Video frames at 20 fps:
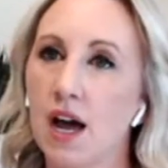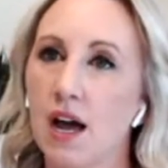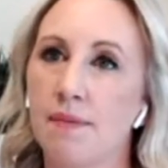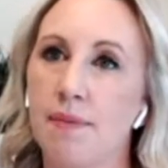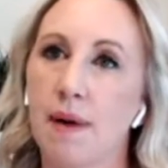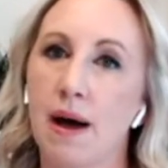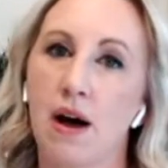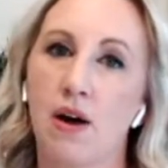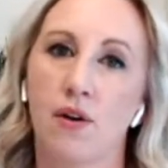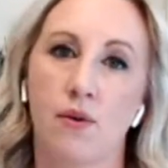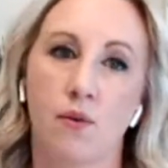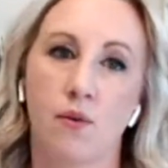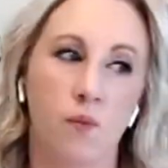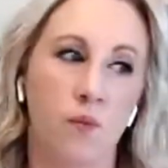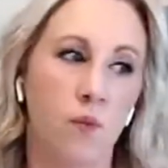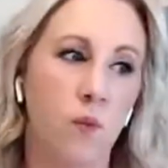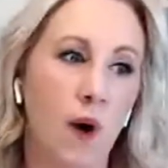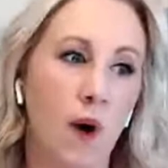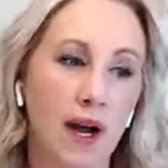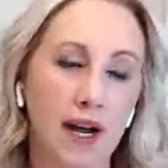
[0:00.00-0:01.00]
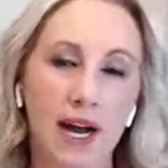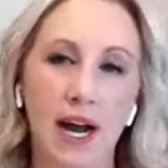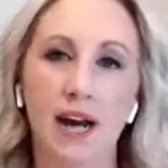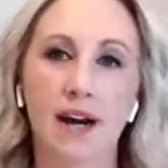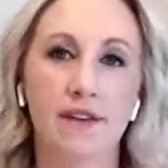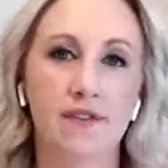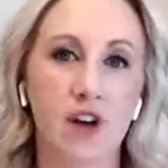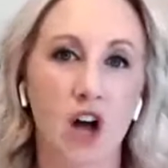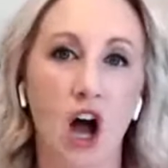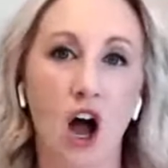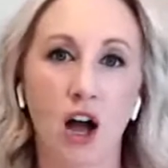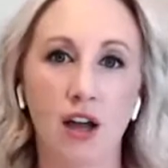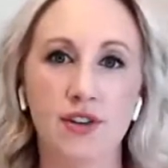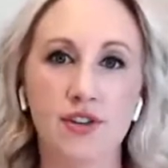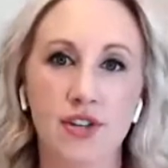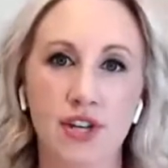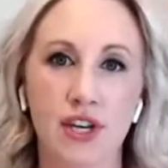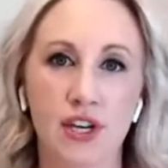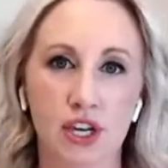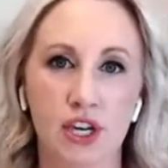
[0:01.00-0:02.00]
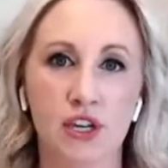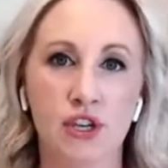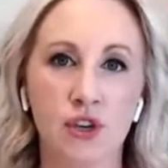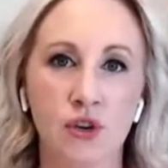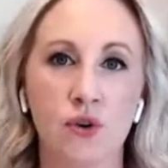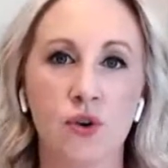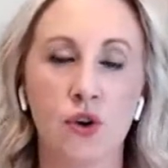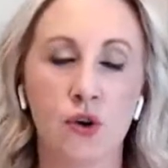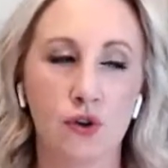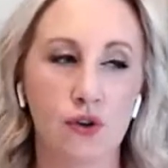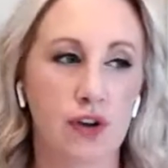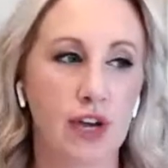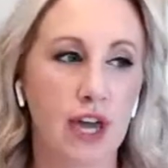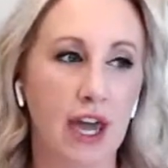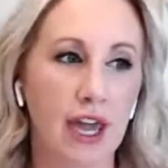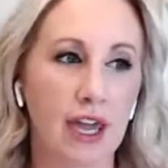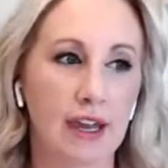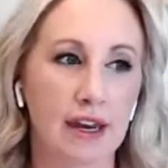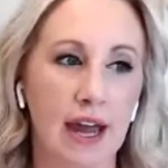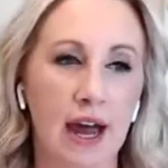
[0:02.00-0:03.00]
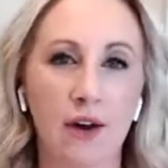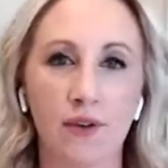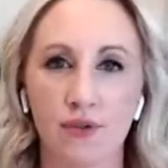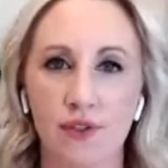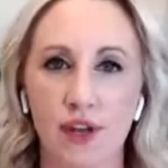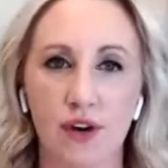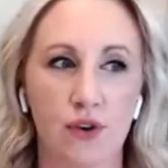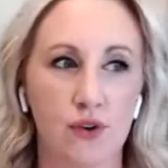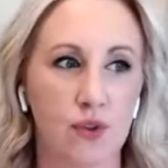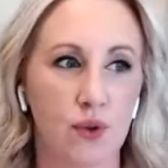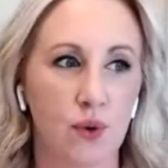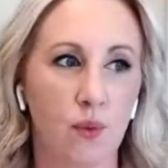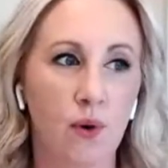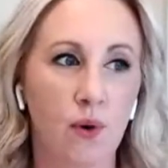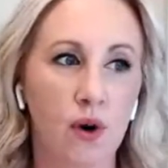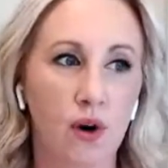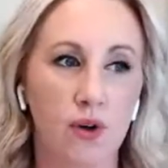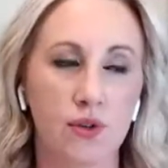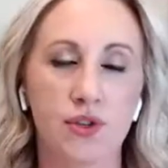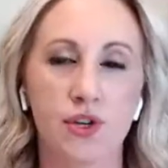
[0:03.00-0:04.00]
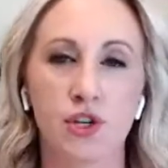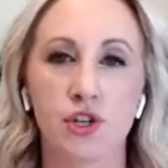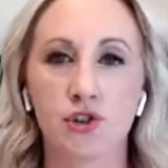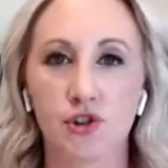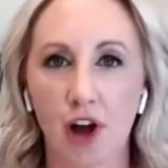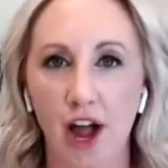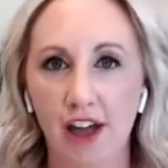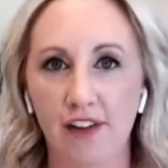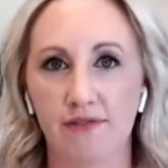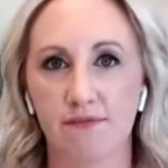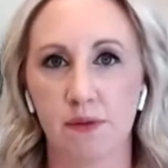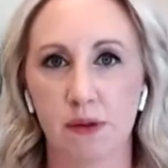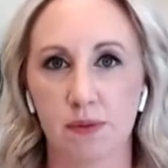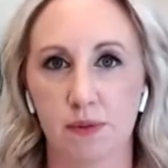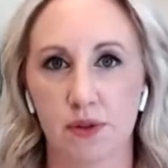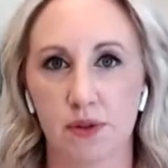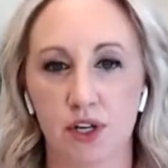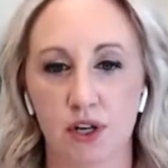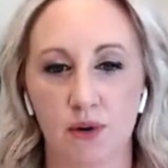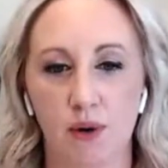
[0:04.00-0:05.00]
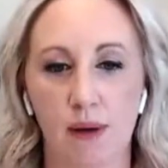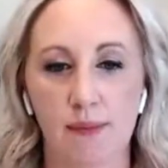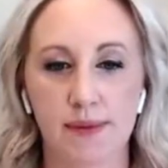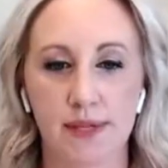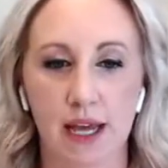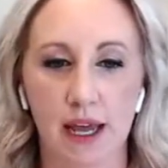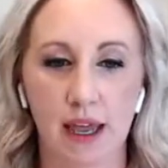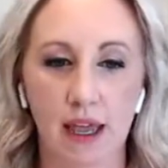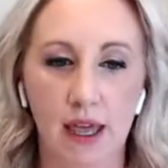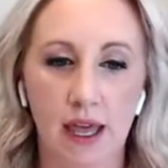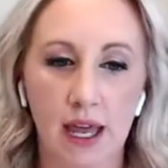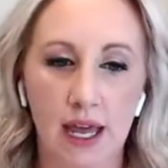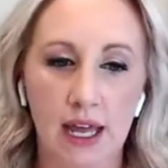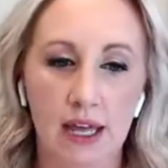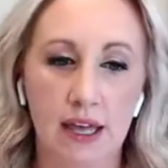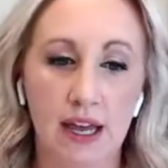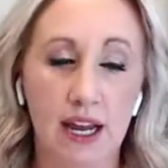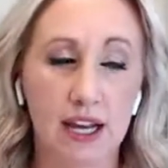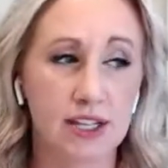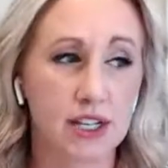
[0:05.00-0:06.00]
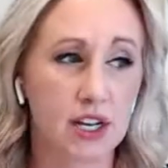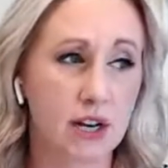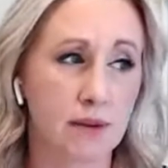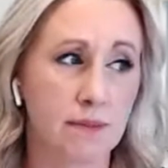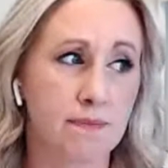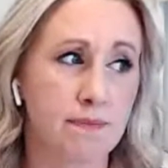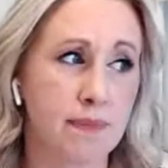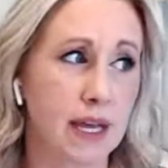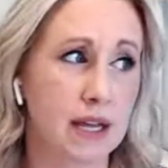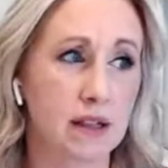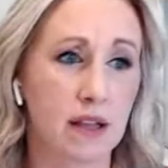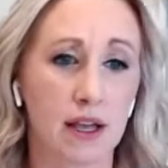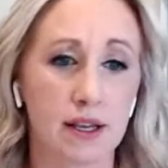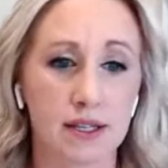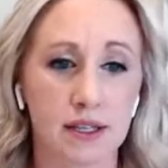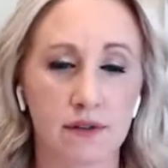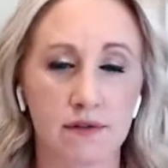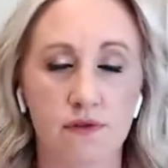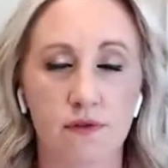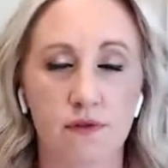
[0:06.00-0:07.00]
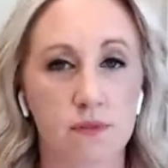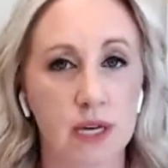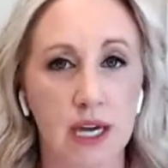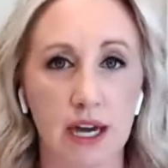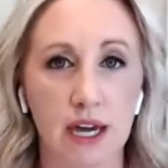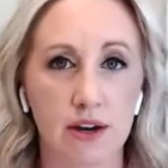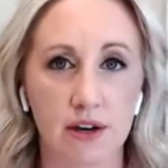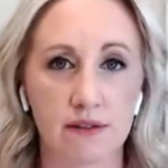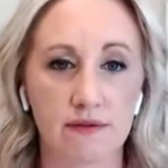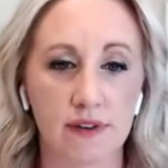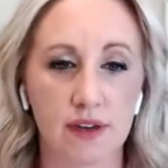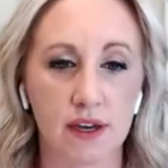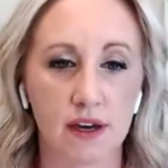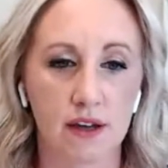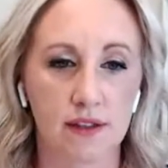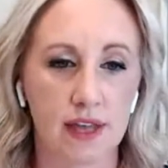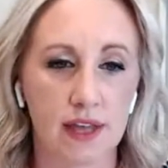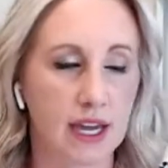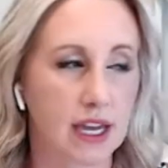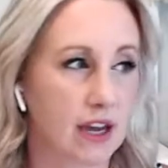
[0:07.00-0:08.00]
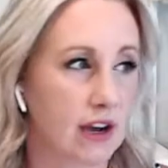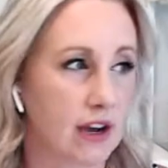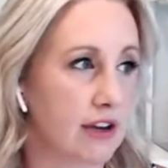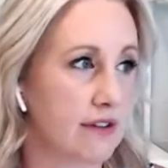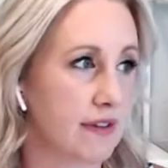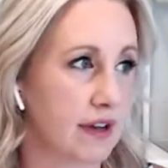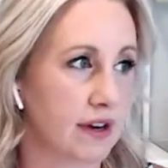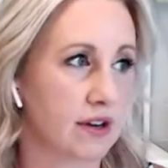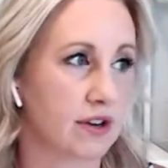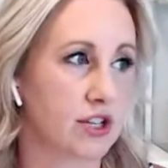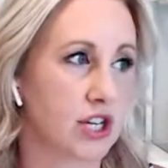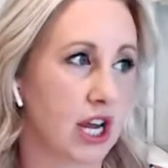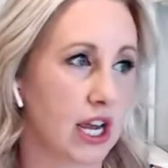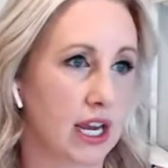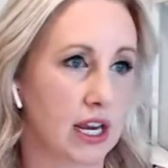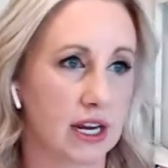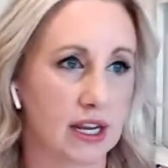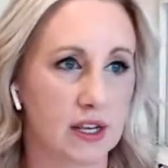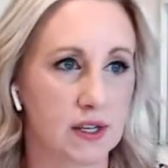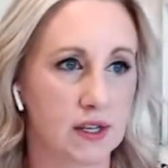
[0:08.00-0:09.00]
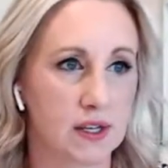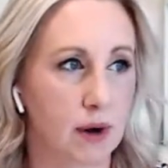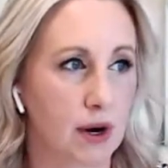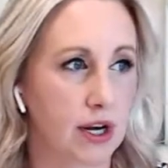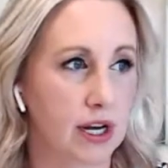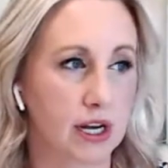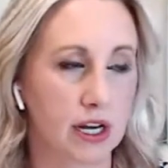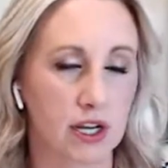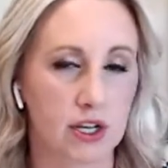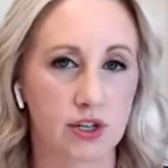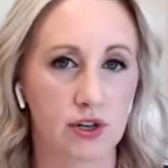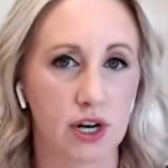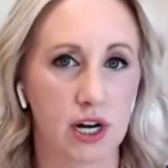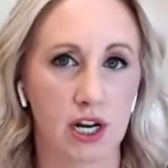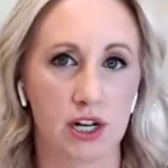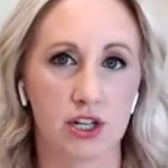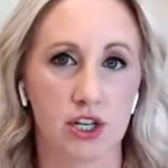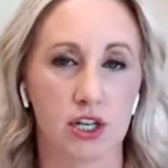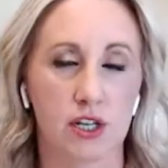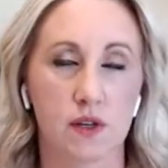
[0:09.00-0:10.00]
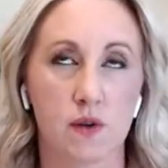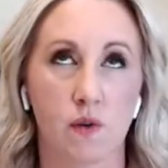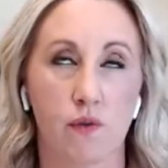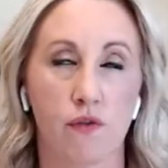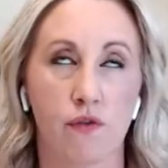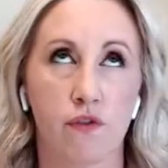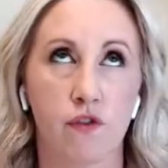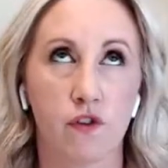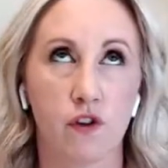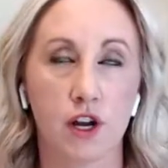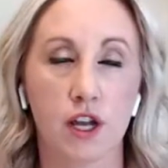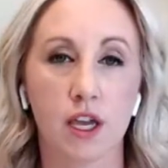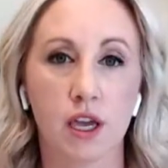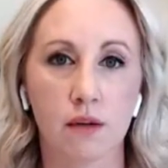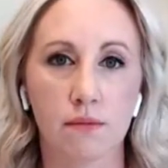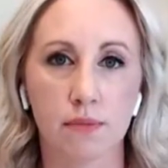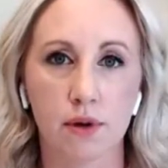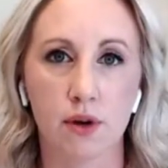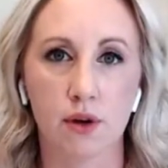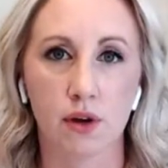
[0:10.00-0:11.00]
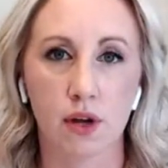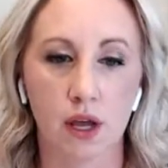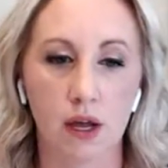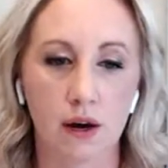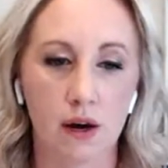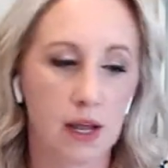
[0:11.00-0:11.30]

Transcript: about what kind of content can you create out there in the world to drive people to your website. Like, I took a big lesson from Gary Vee on that. Gary Vaynerchuk, and his marketing strategy is freaking brilliant.